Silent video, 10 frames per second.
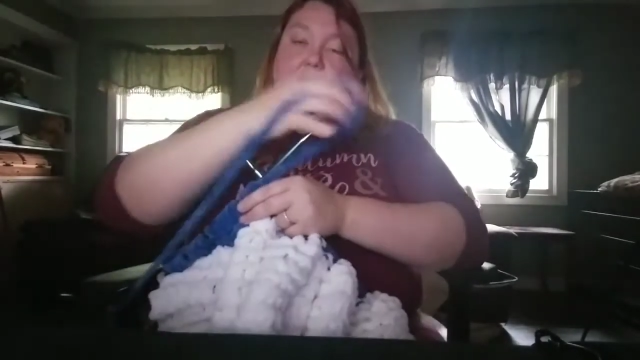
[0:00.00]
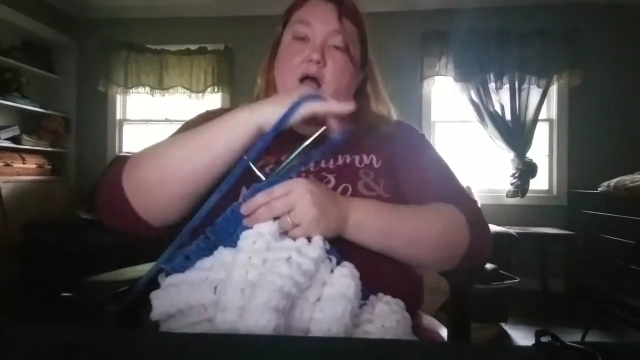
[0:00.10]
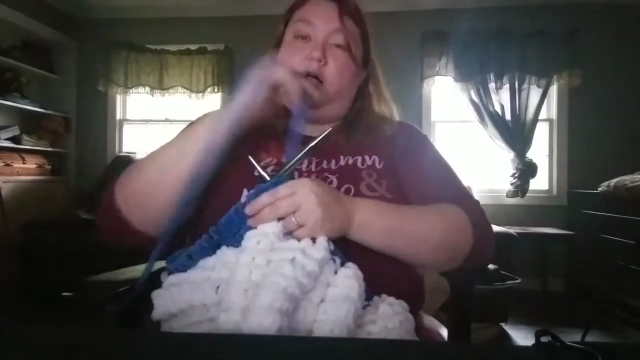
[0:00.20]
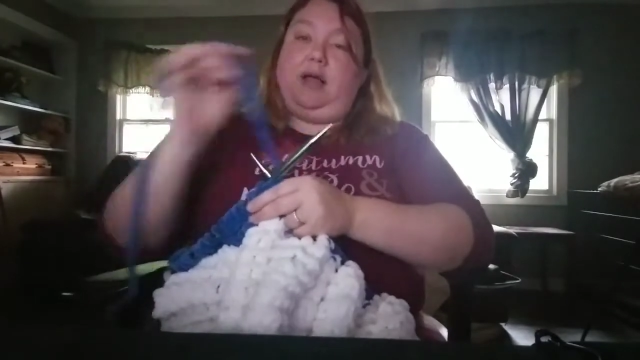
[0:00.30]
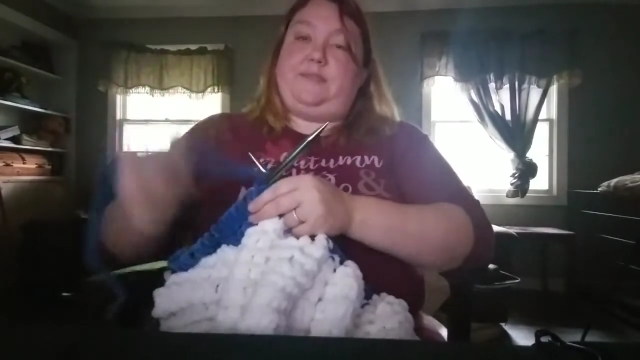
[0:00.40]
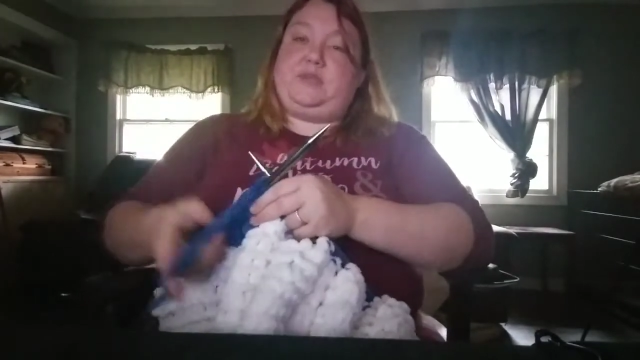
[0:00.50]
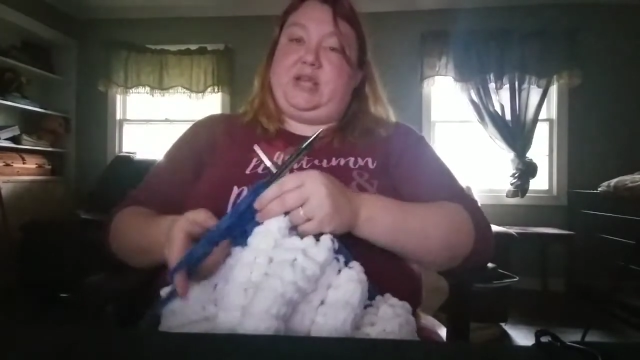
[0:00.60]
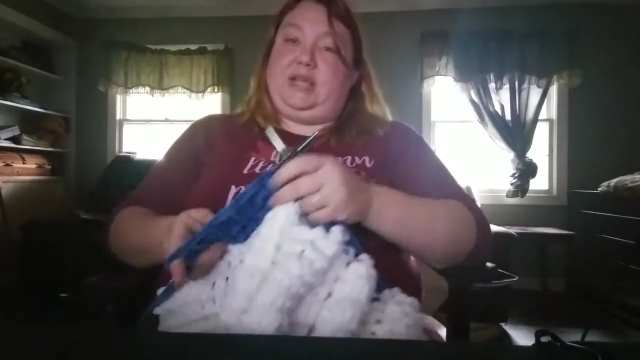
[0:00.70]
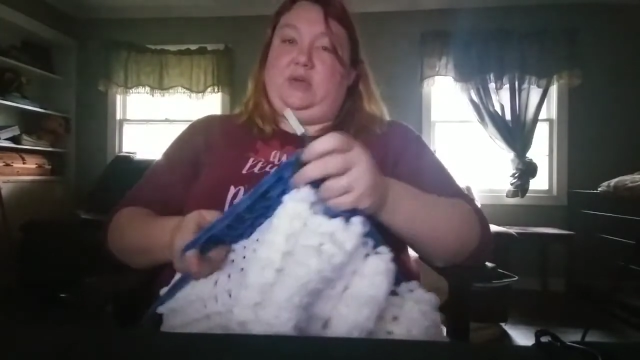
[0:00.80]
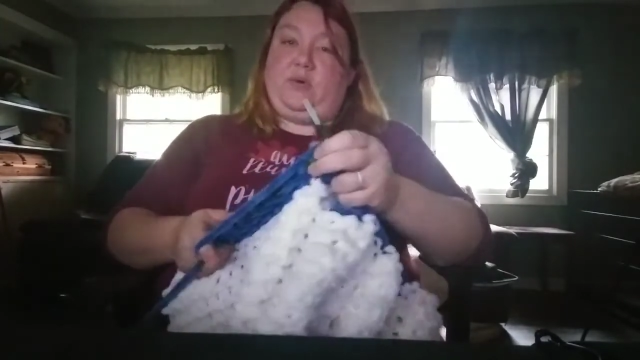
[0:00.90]
I'll
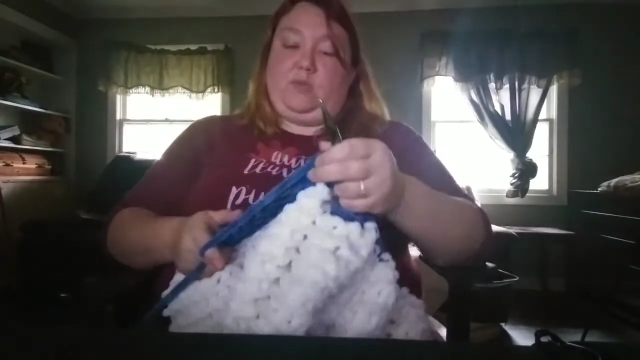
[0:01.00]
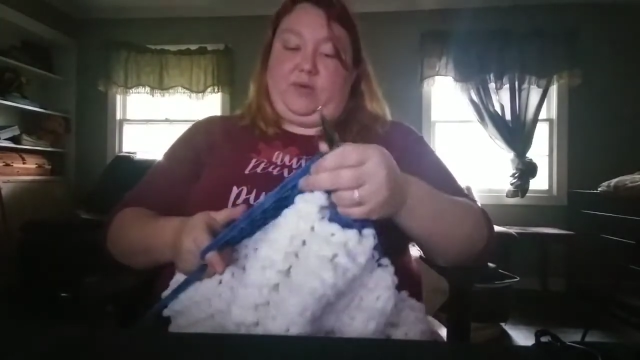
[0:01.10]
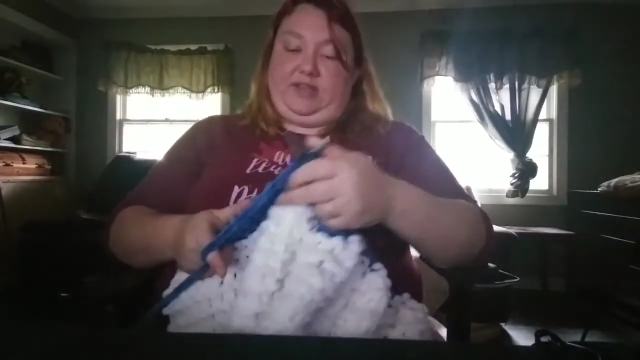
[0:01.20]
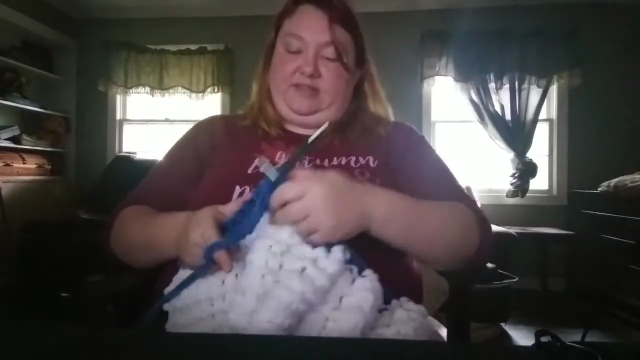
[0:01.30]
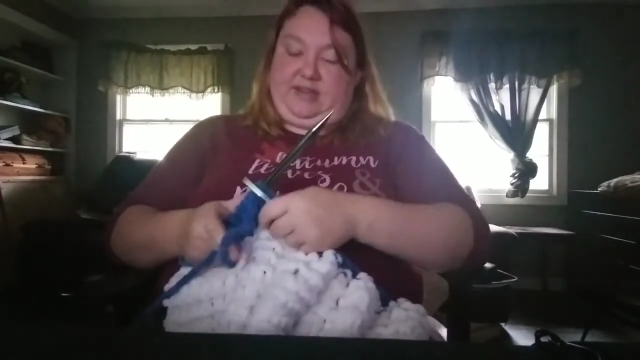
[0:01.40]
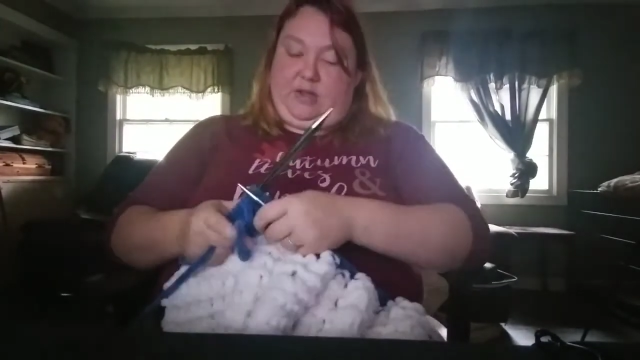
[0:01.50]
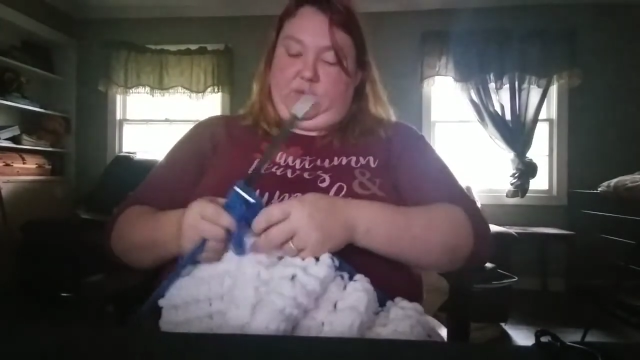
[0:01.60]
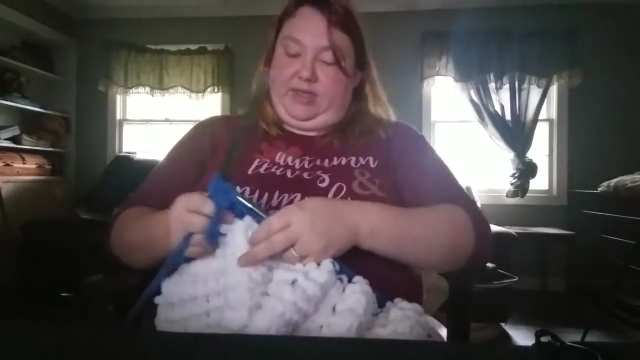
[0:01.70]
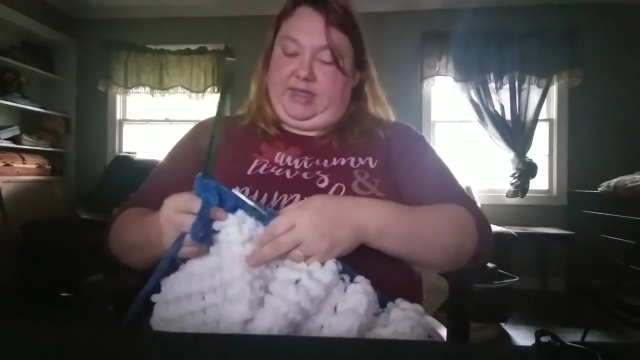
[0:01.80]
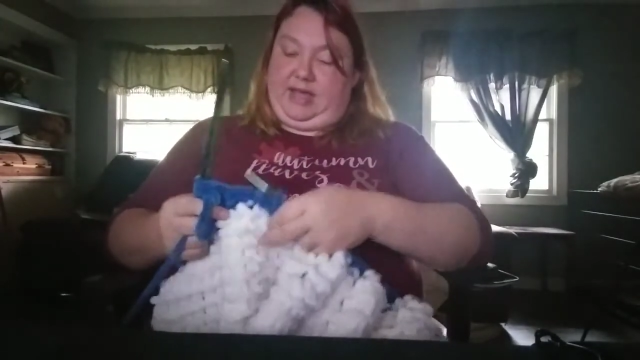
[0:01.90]
update you on Wednesday
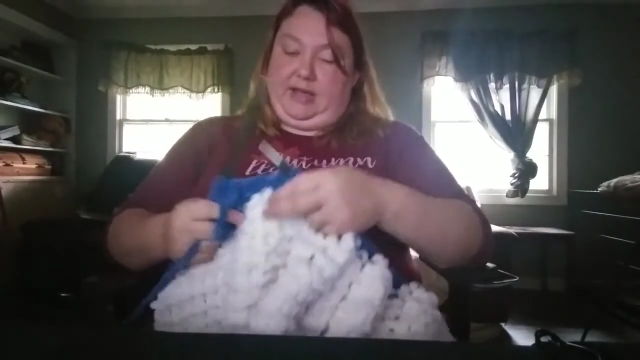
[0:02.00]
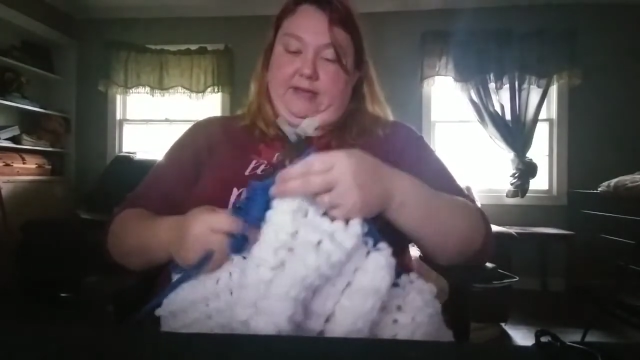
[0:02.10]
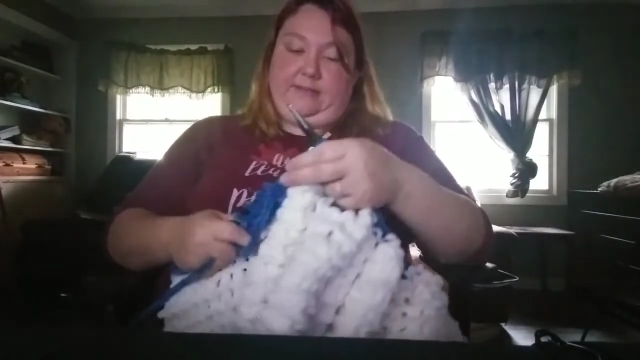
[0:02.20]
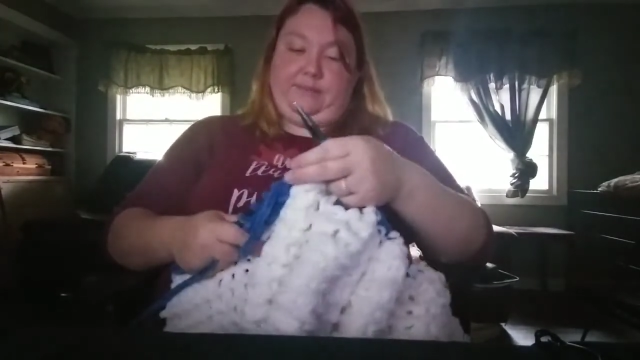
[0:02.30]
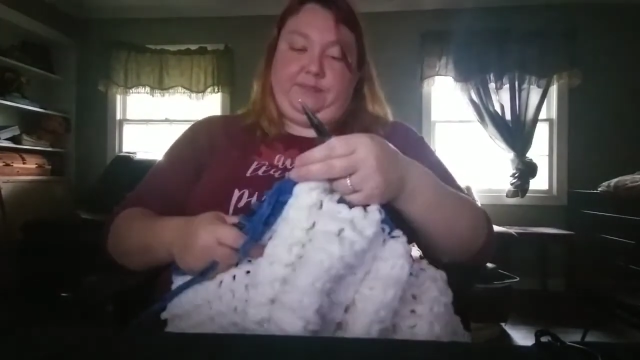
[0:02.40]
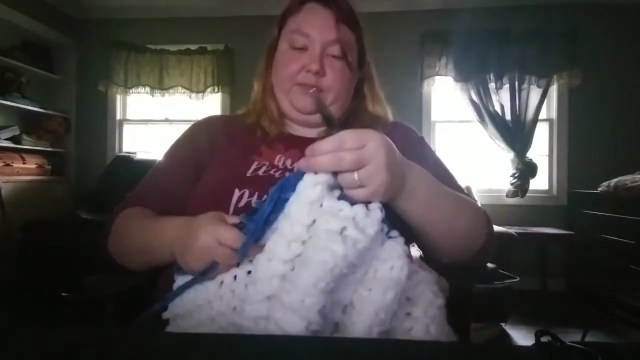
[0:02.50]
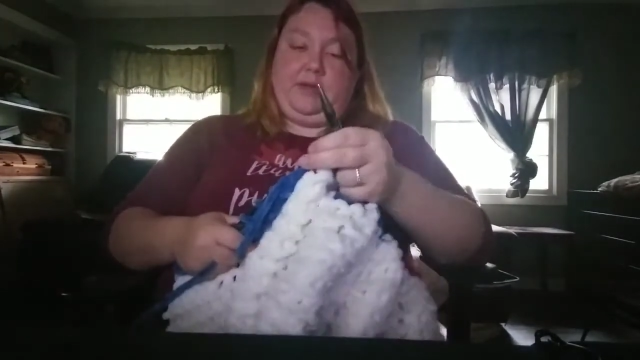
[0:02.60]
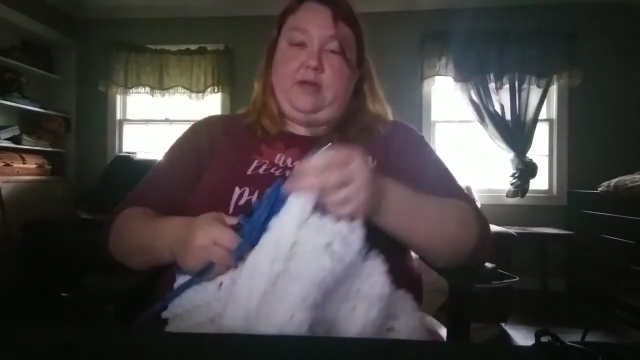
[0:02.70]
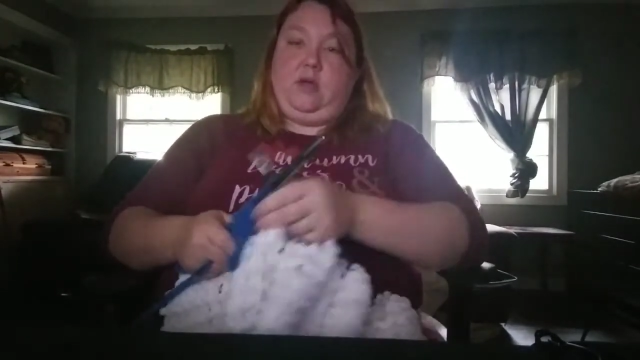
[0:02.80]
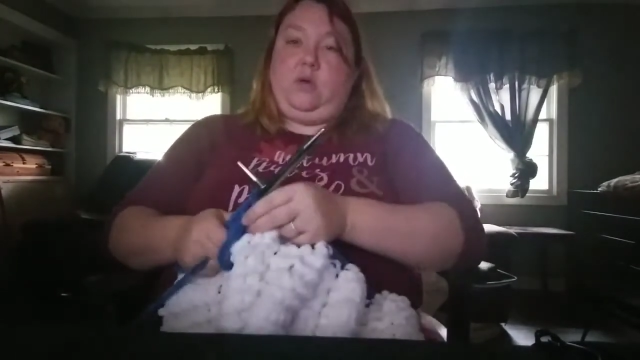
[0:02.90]
with uh,
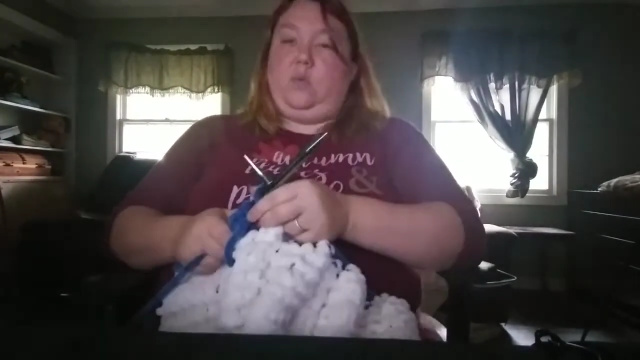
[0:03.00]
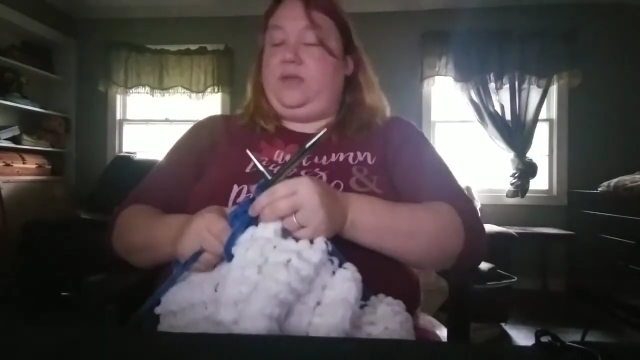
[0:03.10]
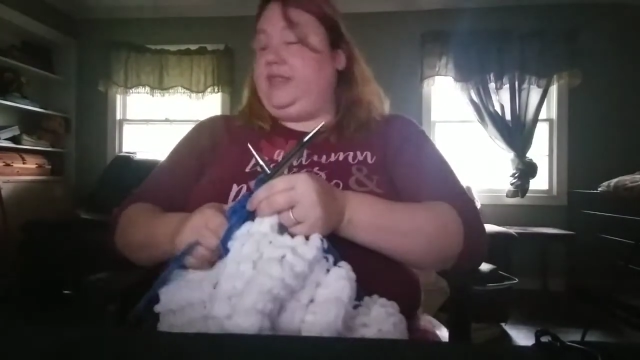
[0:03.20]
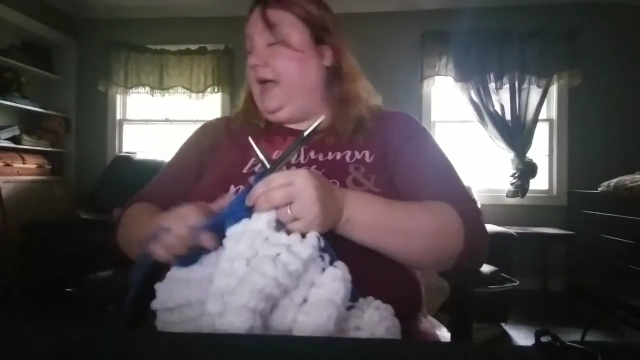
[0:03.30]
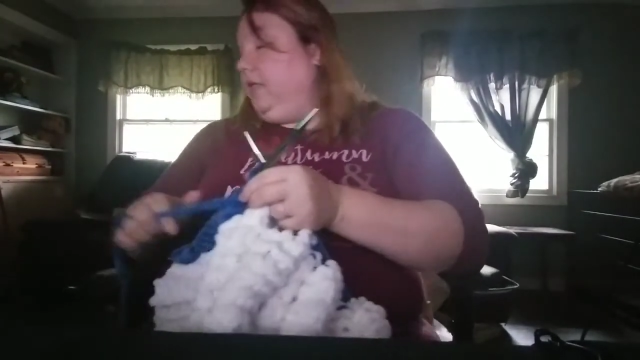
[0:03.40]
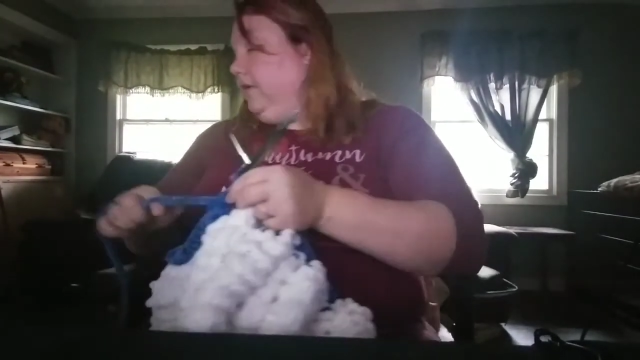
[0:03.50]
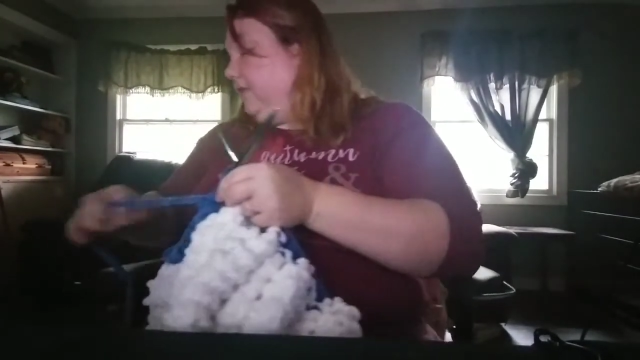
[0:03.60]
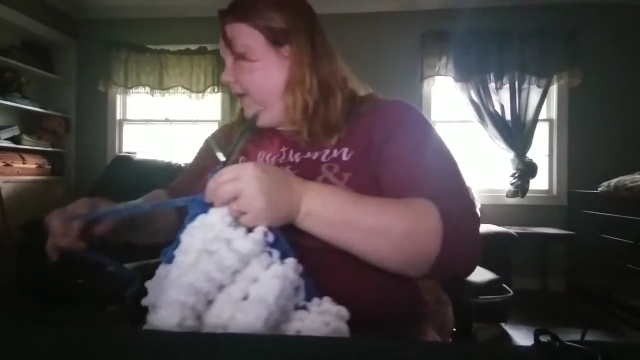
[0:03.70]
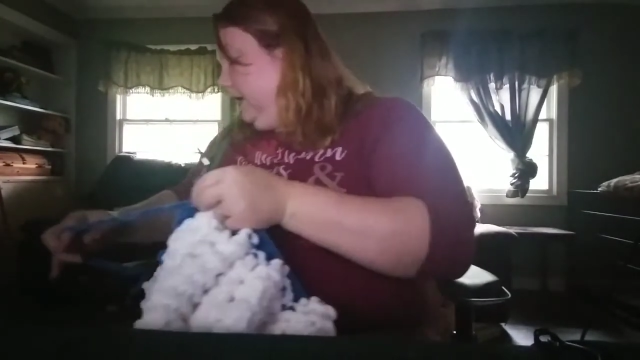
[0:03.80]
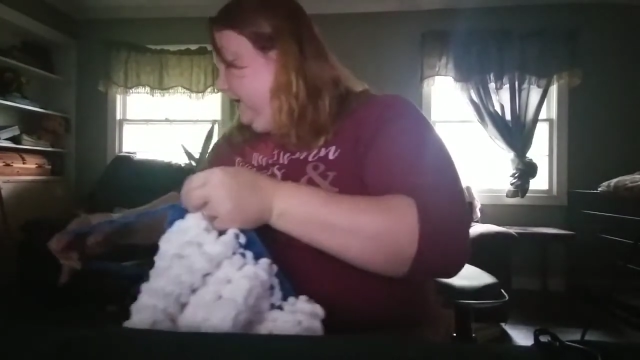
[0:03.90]
what that looks like.